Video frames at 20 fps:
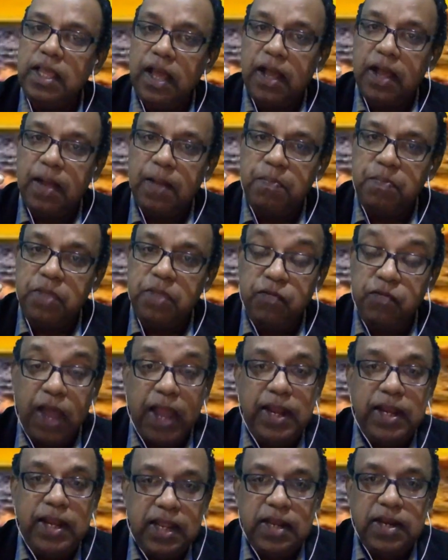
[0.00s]
um, if
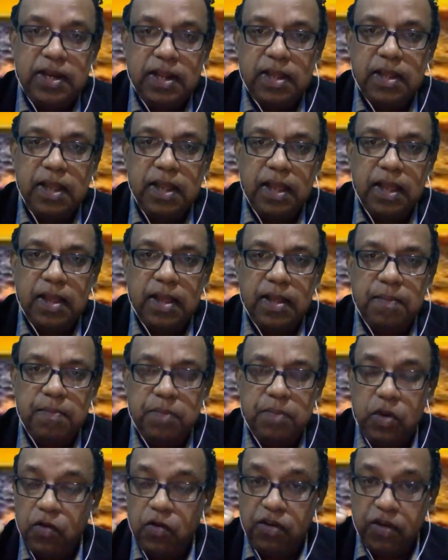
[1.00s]
i did um,
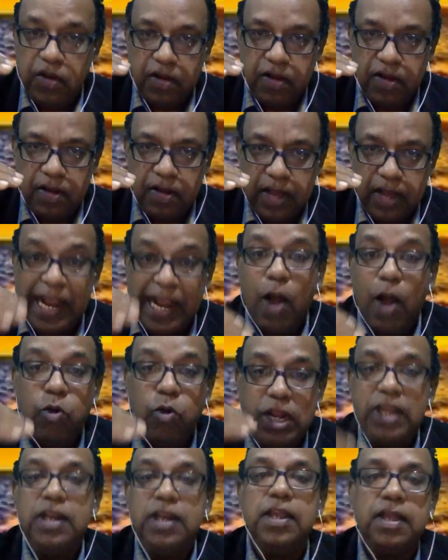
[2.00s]
you know uh,
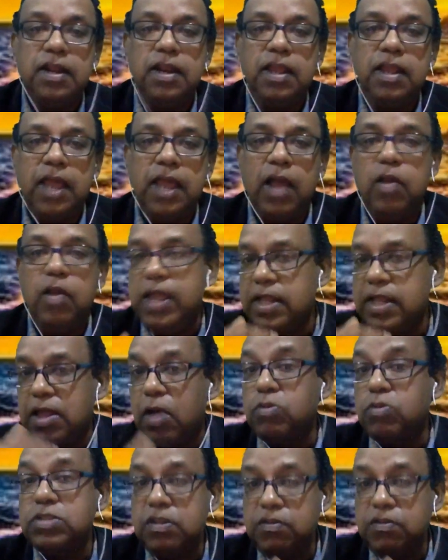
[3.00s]
accounting degree i'll get
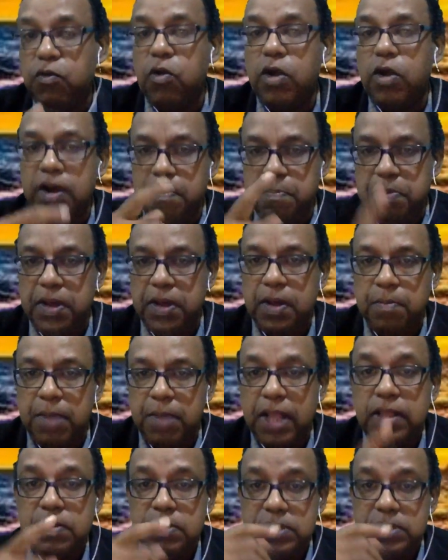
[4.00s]
1400 per
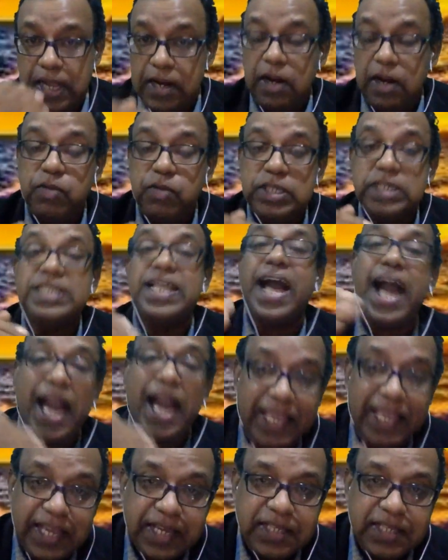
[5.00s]
month salary which is the
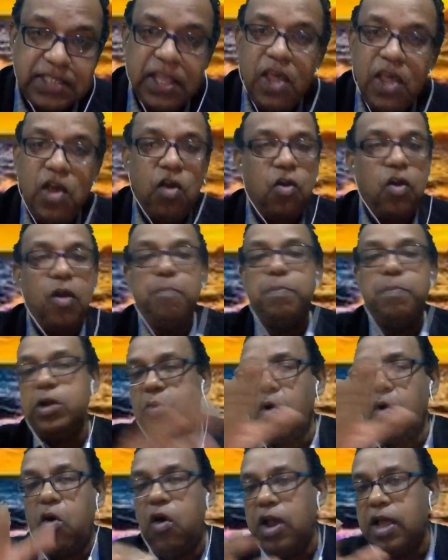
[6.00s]
highest compared
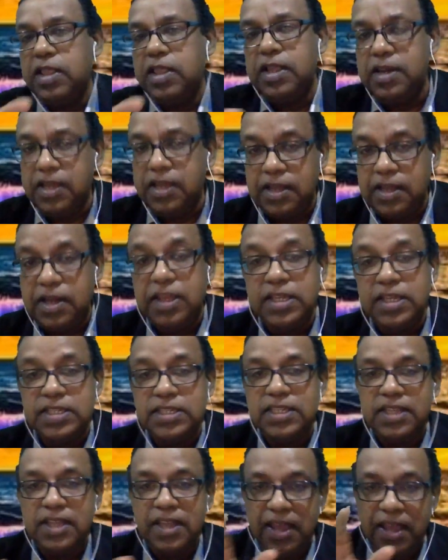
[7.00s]
to all other
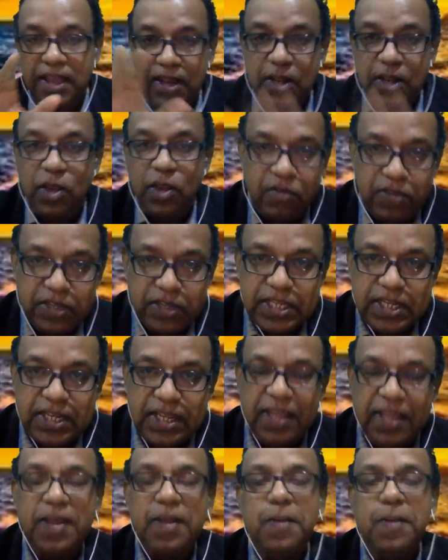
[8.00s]
degrees in the university